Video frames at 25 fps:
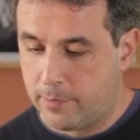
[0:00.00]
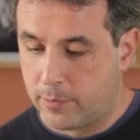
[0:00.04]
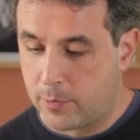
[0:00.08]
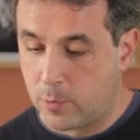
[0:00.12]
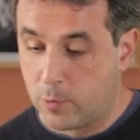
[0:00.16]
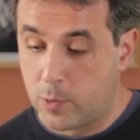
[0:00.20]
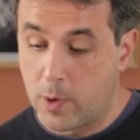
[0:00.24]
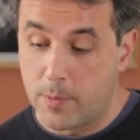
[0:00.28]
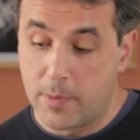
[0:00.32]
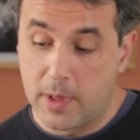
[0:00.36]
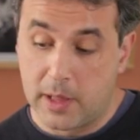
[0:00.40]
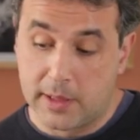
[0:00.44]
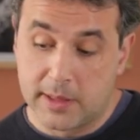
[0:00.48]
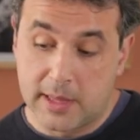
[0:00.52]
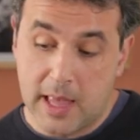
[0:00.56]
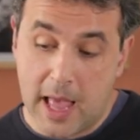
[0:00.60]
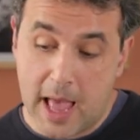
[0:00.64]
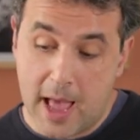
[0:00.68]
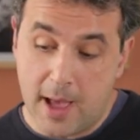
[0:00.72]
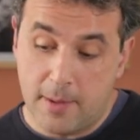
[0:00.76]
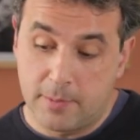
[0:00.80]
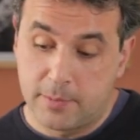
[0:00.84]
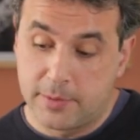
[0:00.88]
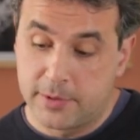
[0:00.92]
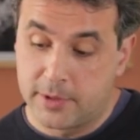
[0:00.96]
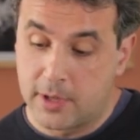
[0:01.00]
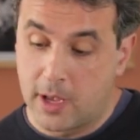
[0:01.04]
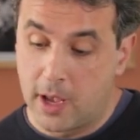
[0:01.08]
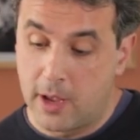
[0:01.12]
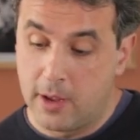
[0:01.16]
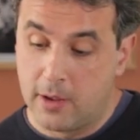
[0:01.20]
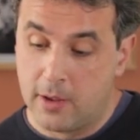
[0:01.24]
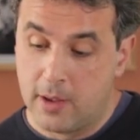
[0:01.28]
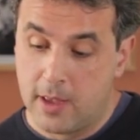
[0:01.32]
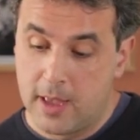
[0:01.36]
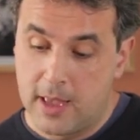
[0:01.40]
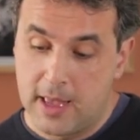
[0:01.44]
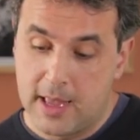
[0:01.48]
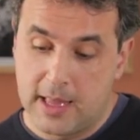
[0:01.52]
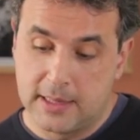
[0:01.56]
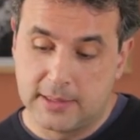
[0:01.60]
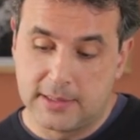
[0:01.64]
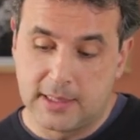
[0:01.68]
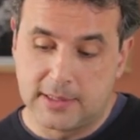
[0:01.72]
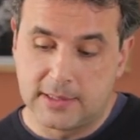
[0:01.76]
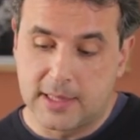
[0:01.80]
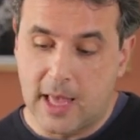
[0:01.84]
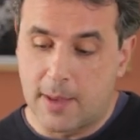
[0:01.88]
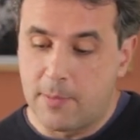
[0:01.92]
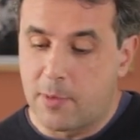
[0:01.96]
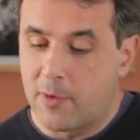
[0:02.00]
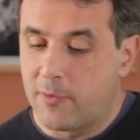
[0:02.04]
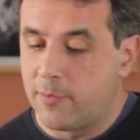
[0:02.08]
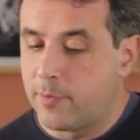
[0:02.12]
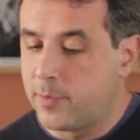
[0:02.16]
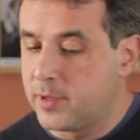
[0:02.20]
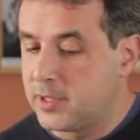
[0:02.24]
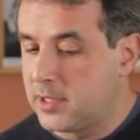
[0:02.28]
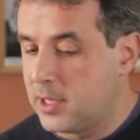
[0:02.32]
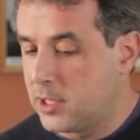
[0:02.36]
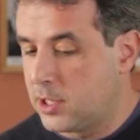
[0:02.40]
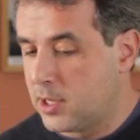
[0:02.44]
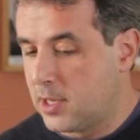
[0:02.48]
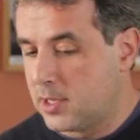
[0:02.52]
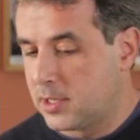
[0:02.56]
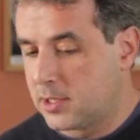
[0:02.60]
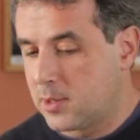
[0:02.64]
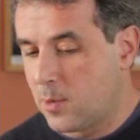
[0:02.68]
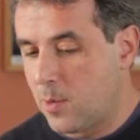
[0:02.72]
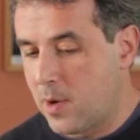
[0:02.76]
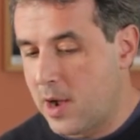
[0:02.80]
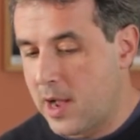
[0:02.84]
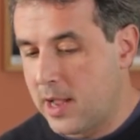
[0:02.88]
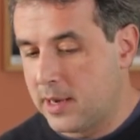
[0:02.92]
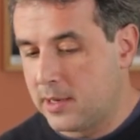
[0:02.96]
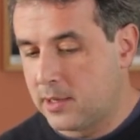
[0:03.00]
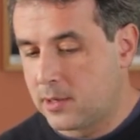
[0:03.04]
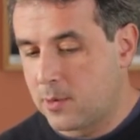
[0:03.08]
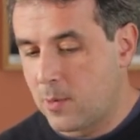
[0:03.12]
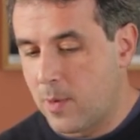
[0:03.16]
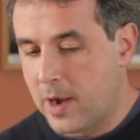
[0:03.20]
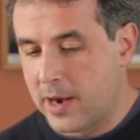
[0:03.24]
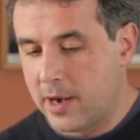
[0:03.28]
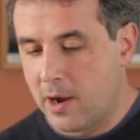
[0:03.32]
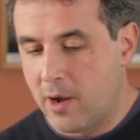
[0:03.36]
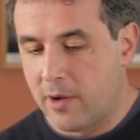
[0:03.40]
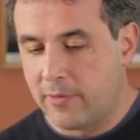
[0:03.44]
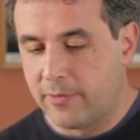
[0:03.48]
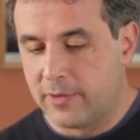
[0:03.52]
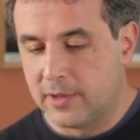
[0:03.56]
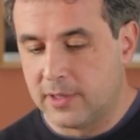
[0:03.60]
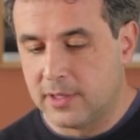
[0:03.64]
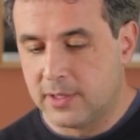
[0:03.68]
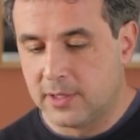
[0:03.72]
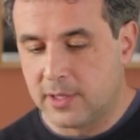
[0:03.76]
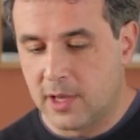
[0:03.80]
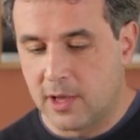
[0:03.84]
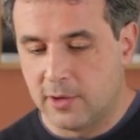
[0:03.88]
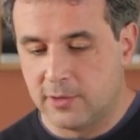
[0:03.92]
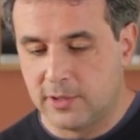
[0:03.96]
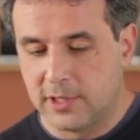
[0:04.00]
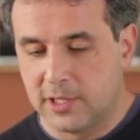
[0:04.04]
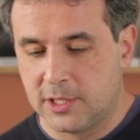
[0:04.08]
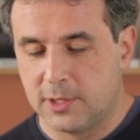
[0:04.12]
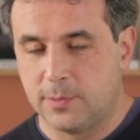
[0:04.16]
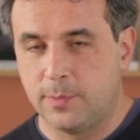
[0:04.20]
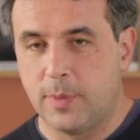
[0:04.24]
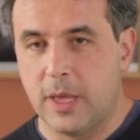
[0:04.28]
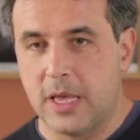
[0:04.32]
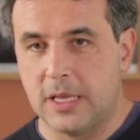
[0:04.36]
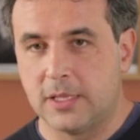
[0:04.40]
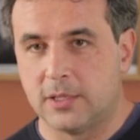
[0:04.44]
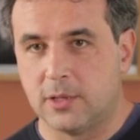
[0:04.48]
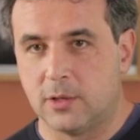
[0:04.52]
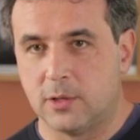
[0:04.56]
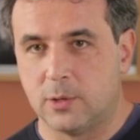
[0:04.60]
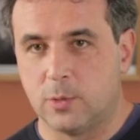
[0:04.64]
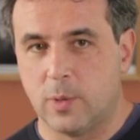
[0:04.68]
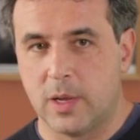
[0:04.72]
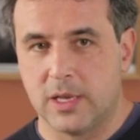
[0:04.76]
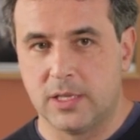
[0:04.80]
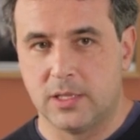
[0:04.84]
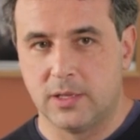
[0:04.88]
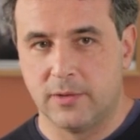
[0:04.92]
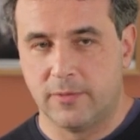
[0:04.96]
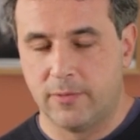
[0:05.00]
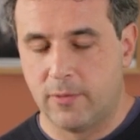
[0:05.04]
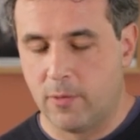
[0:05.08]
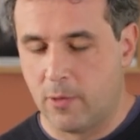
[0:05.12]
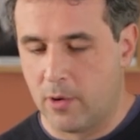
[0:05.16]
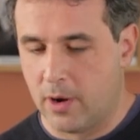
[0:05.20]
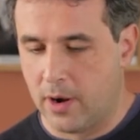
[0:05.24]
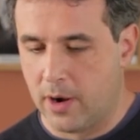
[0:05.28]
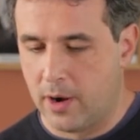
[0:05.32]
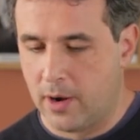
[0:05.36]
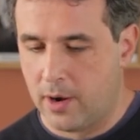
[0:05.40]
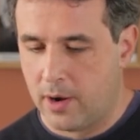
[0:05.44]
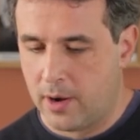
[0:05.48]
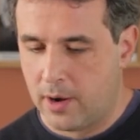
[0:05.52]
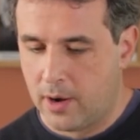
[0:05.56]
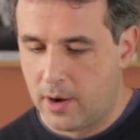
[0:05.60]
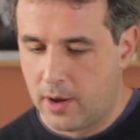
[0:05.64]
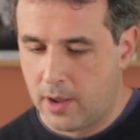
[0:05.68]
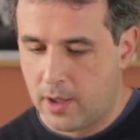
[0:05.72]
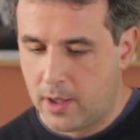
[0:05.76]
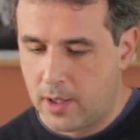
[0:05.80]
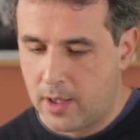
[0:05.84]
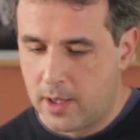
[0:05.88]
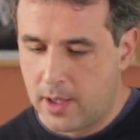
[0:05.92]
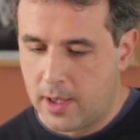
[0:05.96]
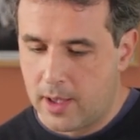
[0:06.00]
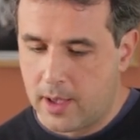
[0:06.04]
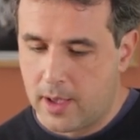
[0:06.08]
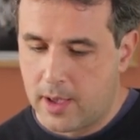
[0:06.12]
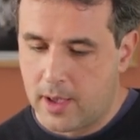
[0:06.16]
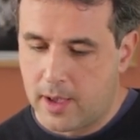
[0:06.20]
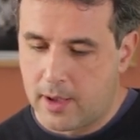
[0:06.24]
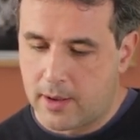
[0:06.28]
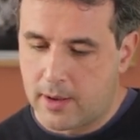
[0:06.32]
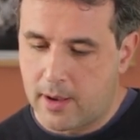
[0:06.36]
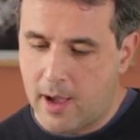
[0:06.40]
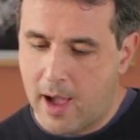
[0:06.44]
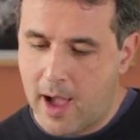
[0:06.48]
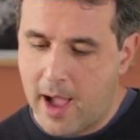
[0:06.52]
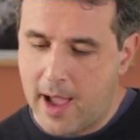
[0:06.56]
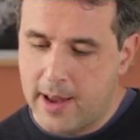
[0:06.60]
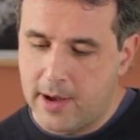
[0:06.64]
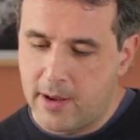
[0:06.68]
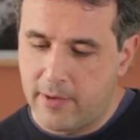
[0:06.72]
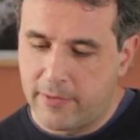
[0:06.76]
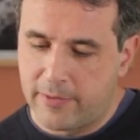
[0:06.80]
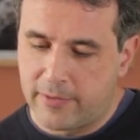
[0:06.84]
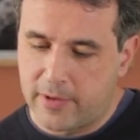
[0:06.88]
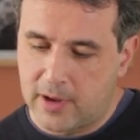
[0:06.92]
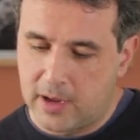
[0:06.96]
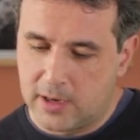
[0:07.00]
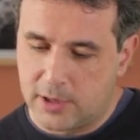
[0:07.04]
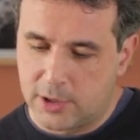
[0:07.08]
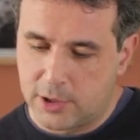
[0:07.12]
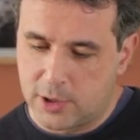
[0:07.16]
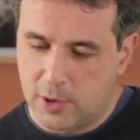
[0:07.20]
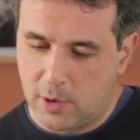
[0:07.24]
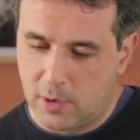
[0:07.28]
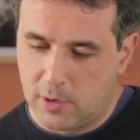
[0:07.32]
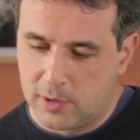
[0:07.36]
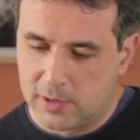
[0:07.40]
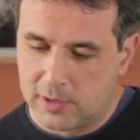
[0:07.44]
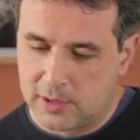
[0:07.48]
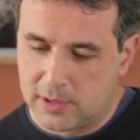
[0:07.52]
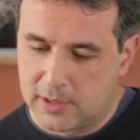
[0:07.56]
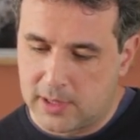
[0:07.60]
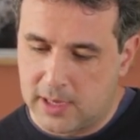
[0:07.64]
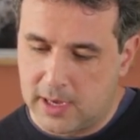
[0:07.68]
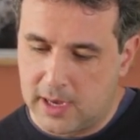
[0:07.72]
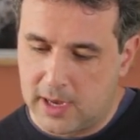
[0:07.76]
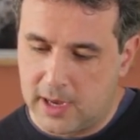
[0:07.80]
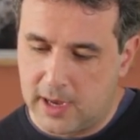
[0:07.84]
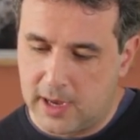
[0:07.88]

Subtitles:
we built up, say, in this type of positions quite often, so this piece on 24 kind of controls